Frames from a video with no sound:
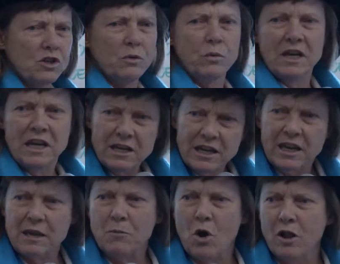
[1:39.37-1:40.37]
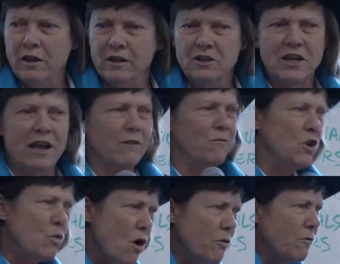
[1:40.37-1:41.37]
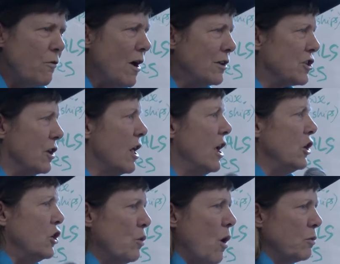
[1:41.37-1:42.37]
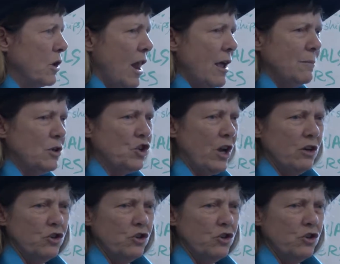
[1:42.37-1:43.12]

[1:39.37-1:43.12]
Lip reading: And we need to keep calling this out. If you own fossil, you own climate change.